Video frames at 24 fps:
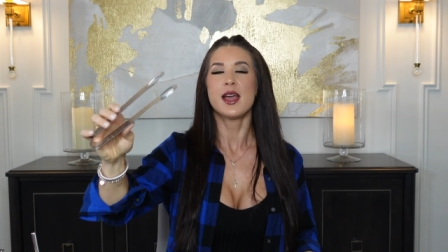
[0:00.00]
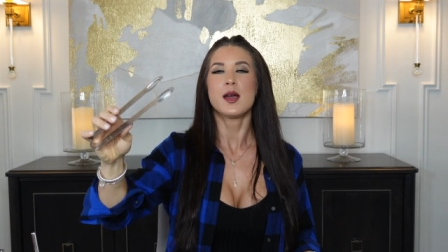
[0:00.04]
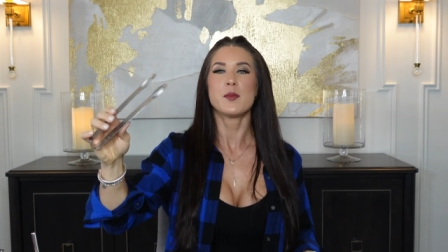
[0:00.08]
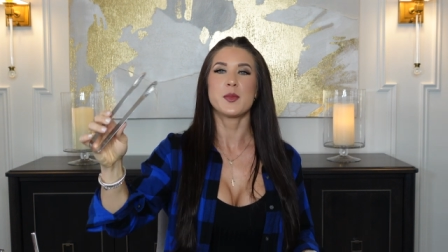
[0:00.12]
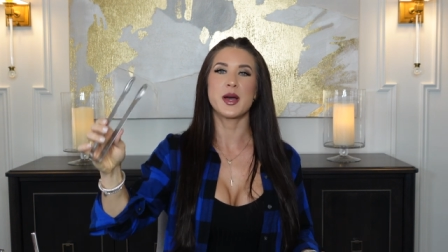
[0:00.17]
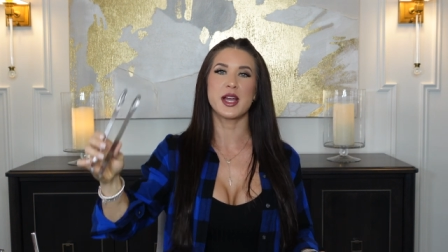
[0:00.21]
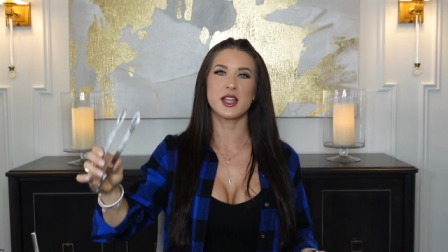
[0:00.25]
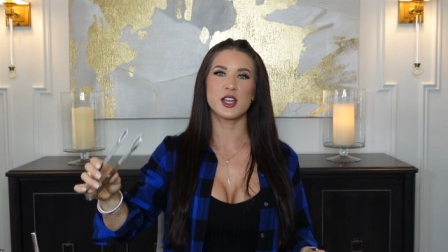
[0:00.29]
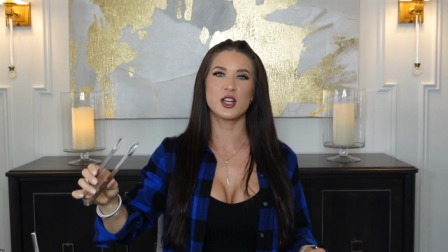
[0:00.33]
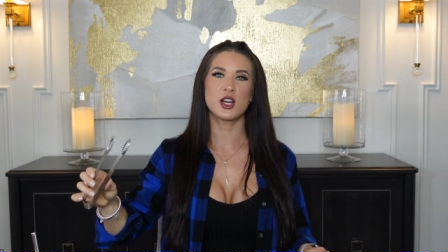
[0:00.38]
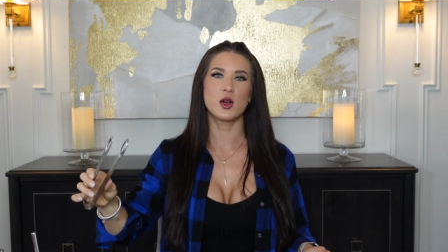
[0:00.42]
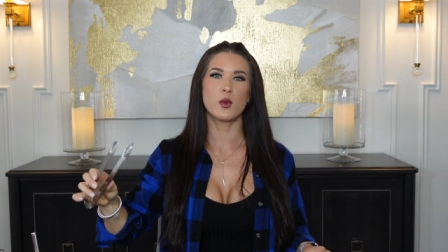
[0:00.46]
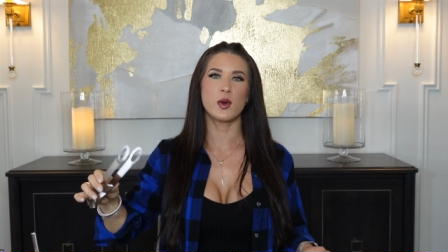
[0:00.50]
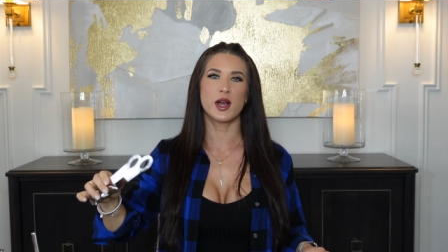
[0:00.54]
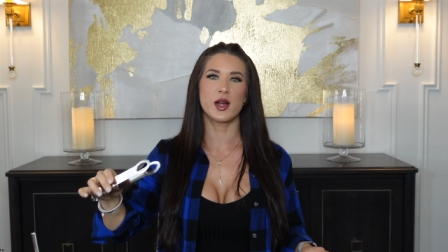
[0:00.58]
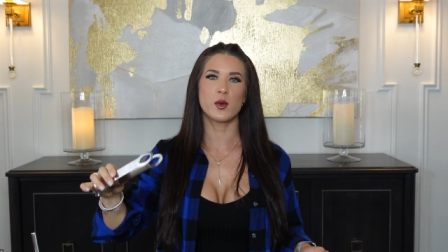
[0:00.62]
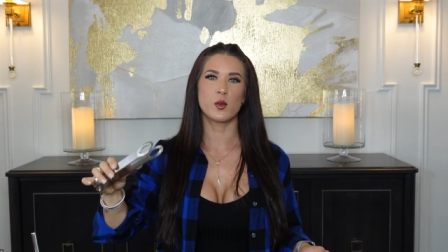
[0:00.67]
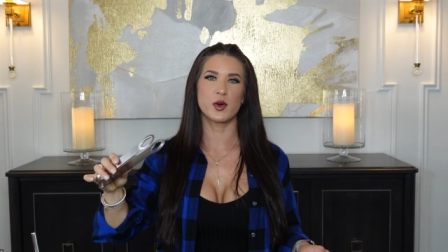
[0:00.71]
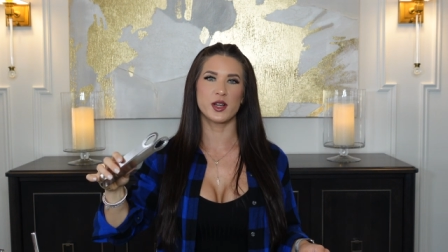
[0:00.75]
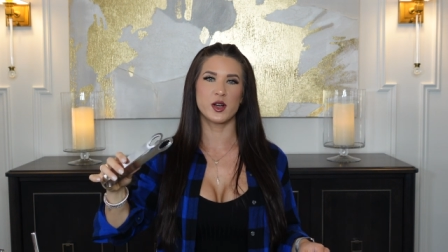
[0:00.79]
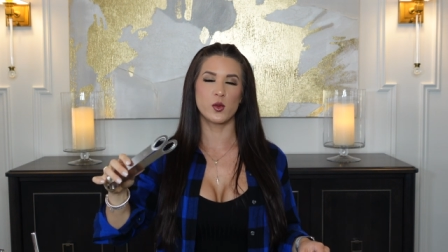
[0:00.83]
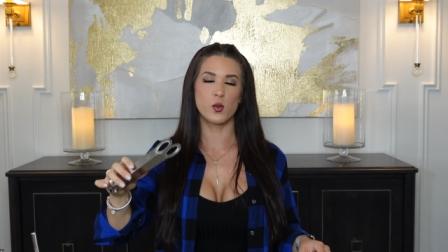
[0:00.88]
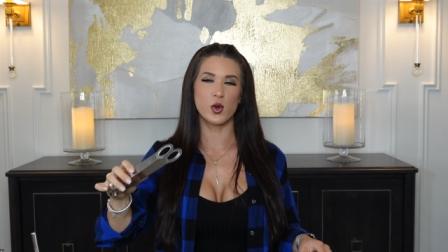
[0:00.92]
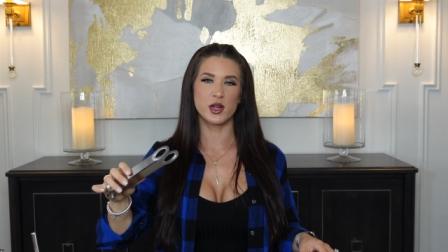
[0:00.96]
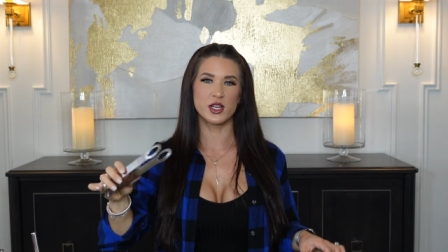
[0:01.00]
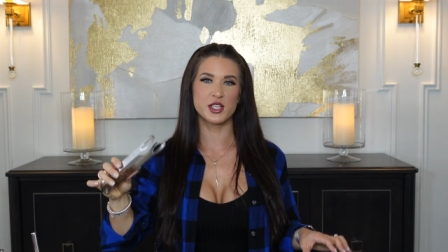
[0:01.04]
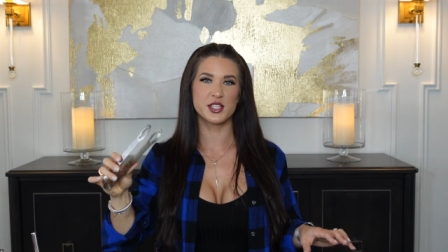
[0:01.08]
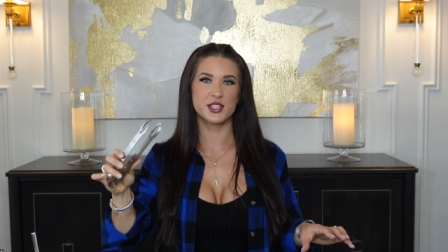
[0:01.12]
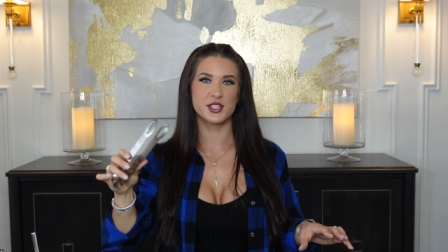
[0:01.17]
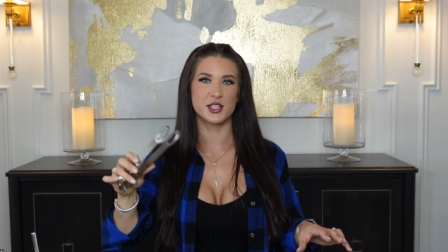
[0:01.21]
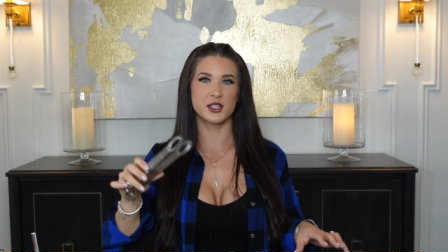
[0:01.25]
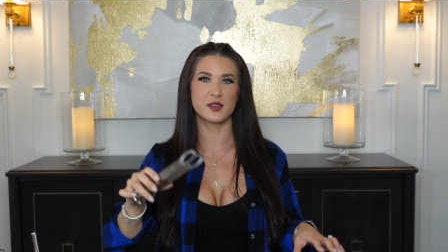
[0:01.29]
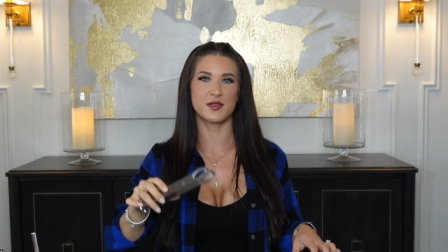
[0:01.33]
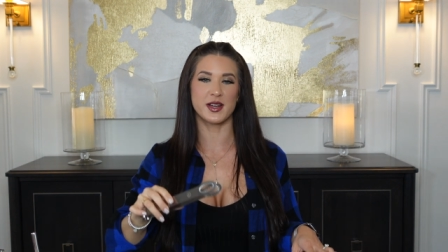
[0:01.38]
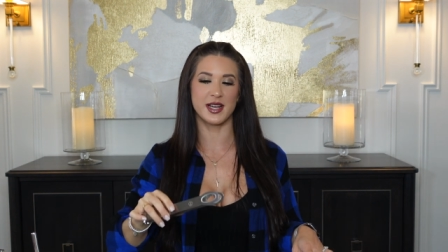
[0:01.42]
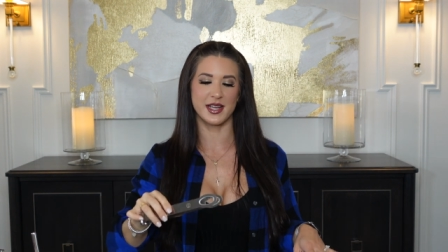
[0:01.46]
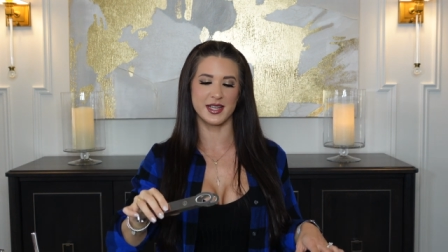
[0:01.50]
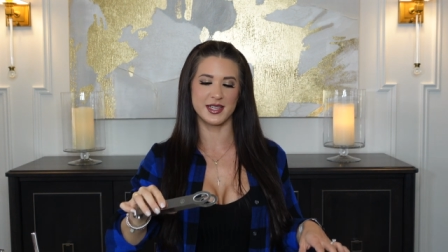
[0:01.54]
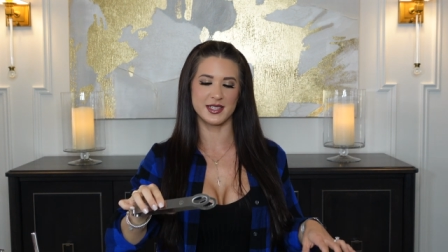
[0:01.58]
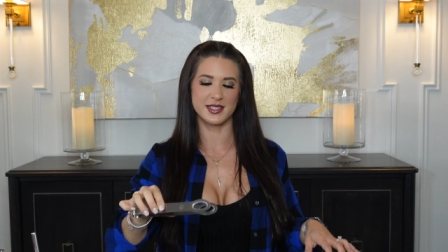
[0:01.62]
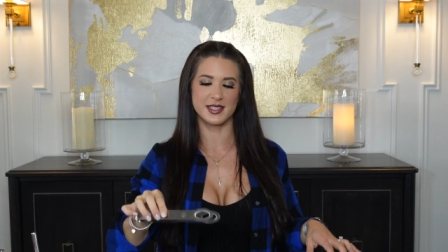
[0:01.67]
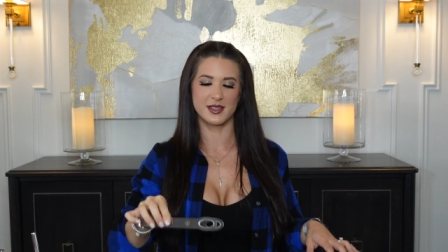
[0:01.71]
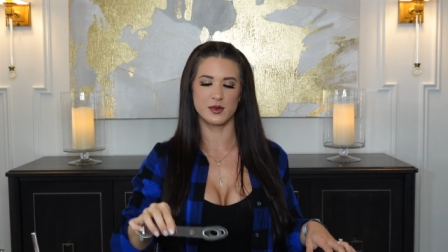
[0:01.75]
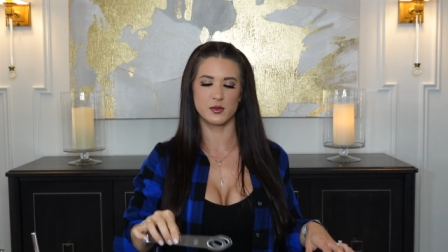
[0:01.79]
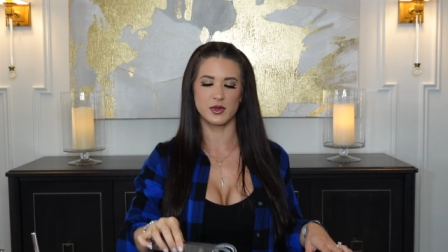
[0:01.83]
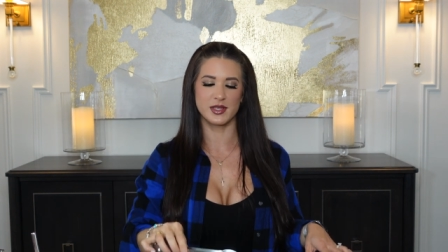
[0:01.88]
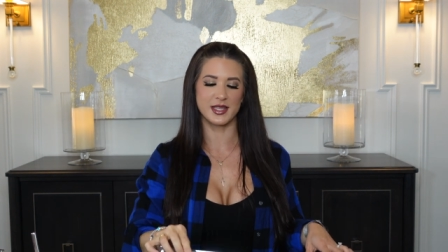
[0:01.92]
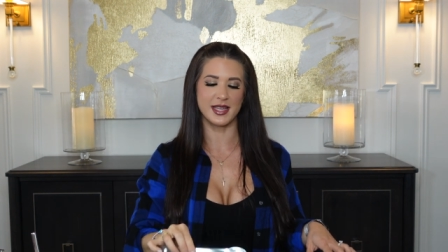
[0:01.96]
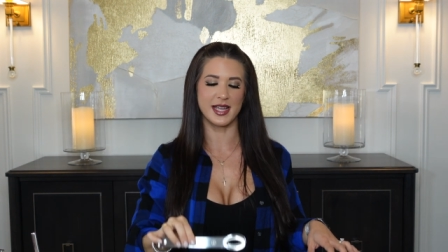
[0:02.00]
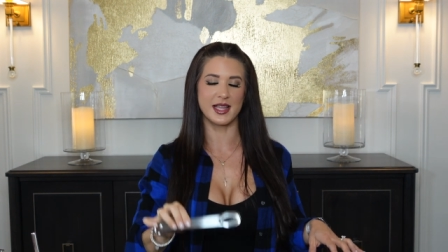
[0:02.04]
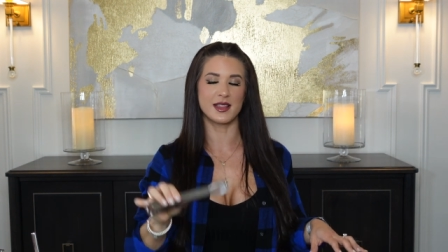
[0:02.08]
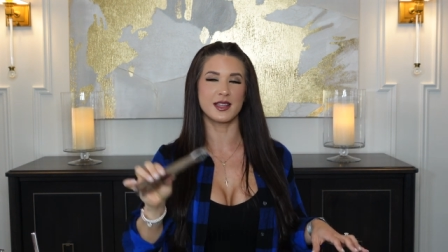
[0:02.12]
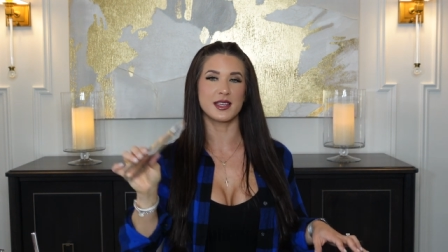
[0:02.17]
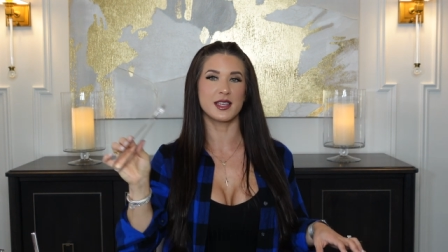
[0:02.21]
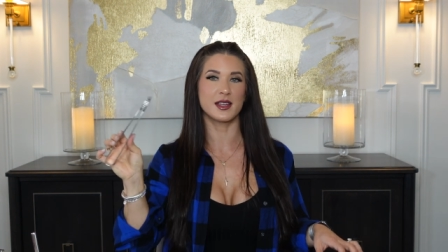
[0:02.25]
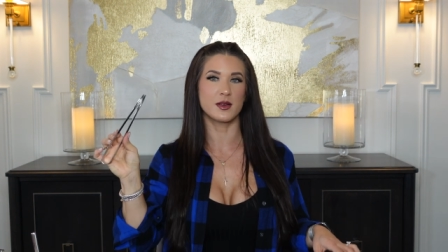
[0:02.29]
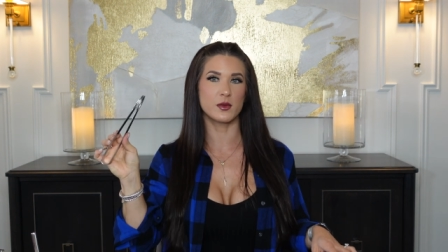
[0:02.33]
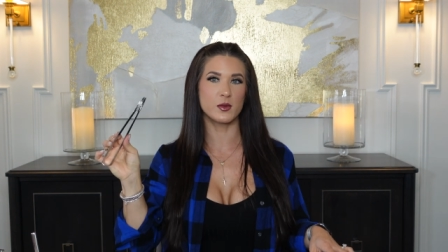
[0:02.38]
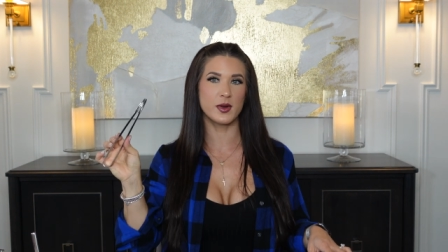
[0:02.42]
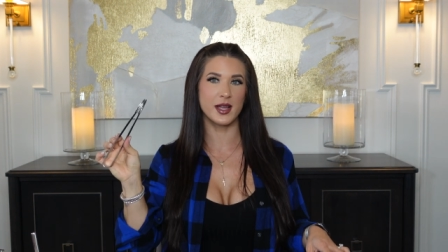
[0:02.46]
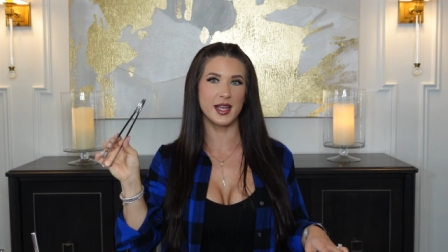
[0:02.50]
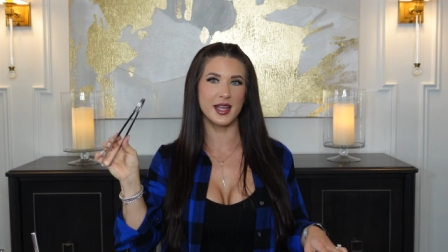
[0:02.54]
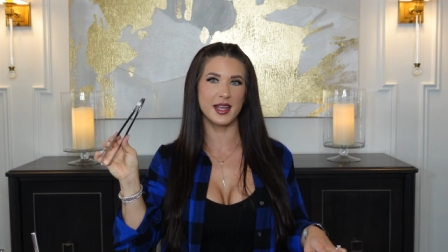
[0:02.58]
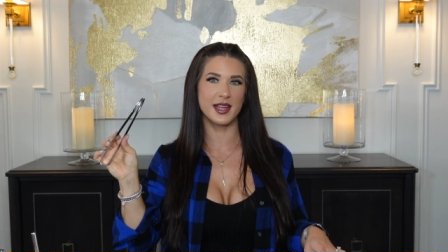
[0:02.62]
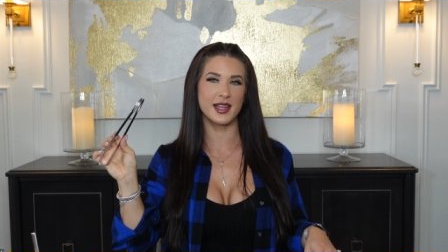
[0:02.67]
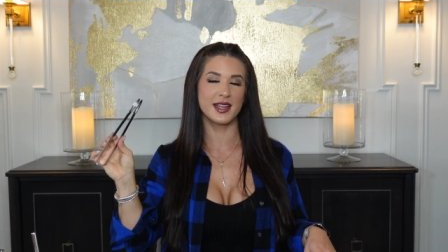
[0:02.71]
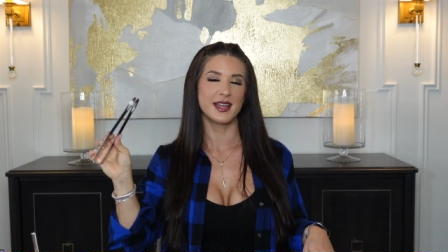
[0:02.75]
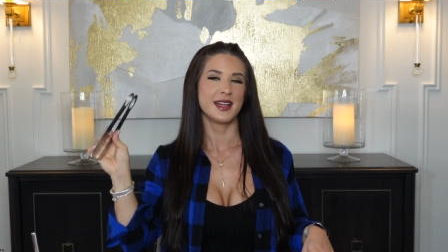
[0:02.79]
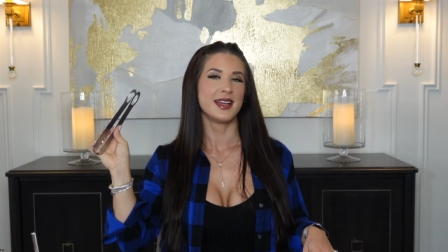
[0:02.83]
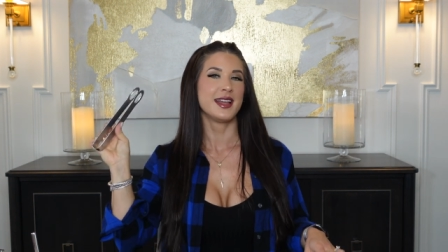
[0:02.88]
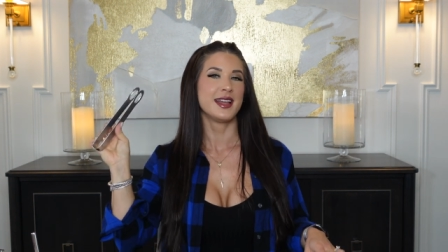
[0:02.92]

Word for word: But you know what, when you want to serve ice in a really elegant way,